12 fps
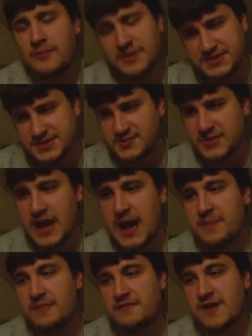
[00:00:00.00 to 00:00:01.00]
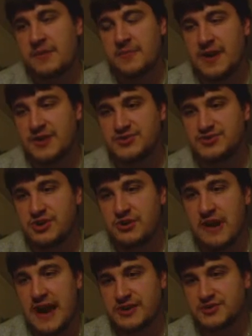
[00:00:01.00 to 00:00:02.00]
This is what happened. Frank
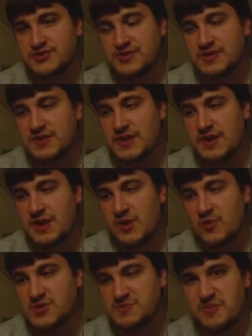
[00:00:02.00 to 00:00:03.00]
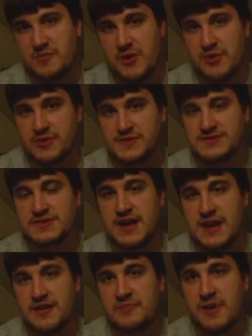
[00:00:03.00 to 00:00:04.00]
Mancuso actually was promoted to the
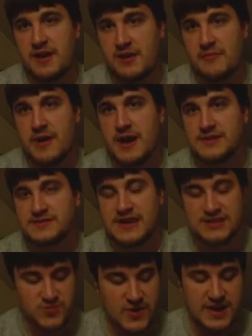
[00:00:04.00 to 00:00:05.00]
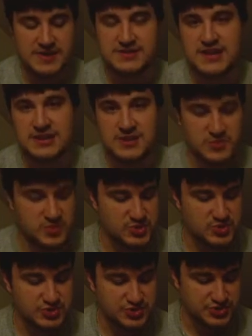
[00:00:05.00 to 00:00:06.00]
head of Paramount. That's why he's not the
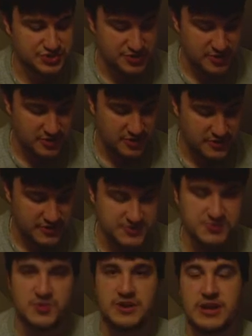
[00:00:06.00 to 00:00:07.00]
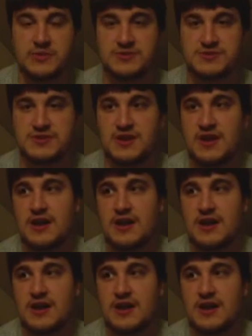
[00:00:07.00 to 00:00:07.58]
producer starting on this one. He was.